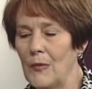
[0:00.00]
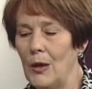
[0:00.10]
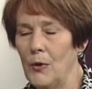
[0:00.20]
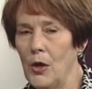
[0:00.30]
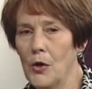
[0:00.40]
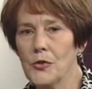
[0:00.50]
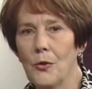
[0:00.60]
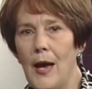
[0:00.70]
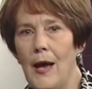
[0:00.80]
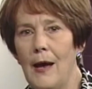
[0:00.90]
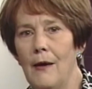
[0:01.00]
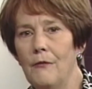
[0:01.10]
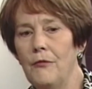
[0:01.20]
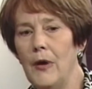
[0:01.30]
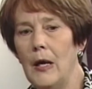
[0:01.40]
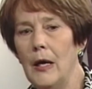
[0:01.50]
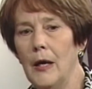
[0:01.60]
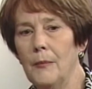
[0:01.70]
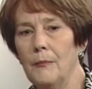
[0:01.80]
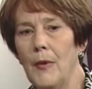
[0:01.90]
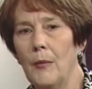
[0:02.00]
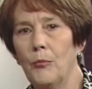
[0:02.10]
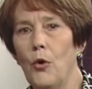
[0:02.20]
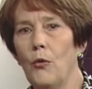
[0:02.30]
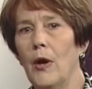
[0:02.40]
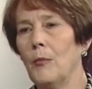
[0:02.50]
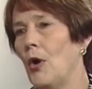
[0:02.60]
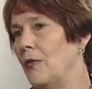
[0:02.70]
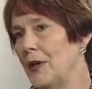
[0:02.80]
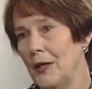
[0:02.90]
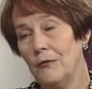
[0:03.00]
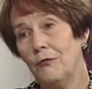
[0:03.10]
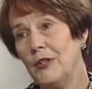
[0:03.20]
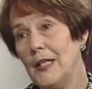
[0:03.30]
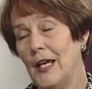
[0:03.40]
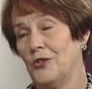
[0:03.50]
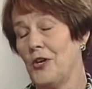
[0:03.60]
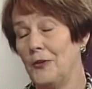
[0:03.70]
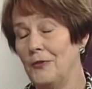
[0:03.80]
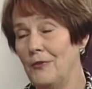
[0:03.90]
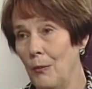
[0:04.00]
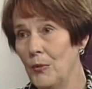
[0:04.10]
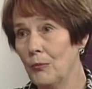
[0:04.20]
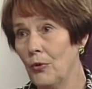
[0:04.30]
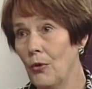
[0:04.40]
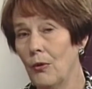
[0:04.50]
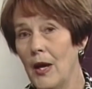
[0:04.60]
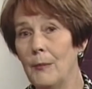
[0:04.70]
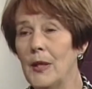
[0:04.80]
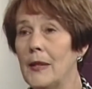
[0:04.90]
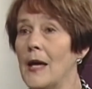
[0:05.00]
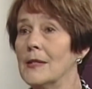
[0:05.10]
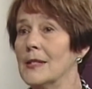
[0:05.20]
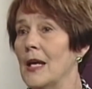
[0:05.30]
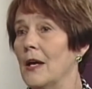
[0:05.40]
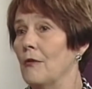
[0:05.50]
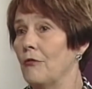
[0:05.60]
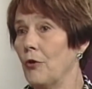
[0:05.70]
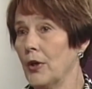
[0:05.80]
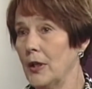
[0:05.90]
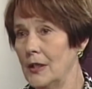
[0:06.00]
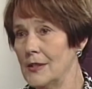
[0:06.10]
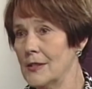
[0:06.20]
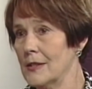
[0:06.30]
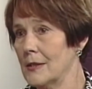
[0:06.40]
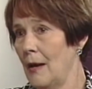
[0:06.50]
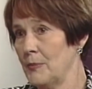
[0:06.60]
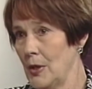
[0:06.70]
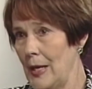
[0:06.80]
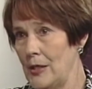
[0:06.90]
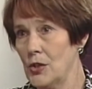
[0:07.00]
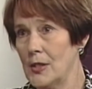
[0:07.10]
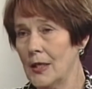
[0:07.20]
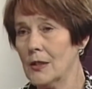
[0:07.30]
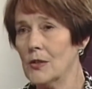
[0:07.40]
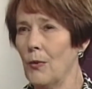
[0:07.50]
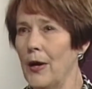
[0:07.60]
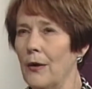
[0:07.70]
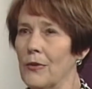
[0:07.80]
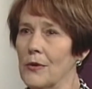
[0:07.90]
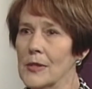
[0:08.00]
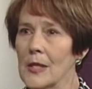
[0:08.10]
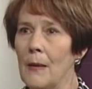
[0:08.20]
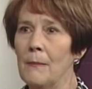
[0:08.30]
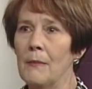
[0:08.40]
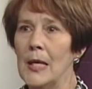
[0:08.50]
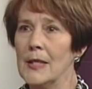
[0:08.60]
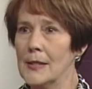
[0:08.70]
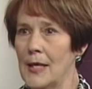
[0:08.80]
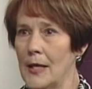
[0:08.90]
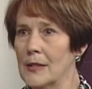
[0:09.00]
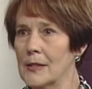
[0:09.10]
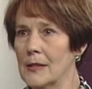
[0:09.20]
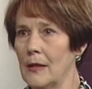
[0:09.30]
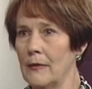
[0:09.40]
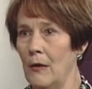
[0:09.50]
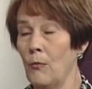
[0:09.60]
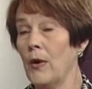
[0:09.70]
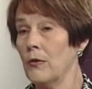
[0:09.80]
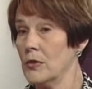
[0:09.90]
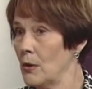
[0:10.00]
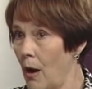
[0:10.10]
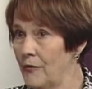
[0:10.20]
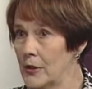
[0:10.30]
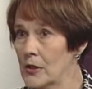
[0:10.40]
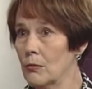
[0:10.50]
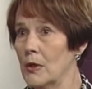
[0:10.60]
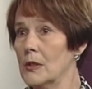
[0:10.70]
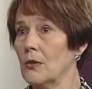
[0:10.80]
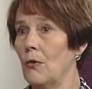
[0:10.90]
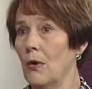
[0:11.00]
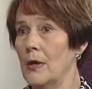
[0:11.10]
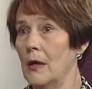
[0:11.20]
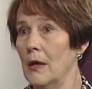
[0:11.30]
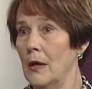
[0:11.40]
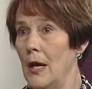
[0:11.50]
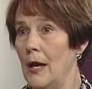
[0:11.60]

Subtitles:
We also have a program called the Infant and Child Development Program, and that's for kids up to age 6 where there's some sense that where there's an obvious risk or an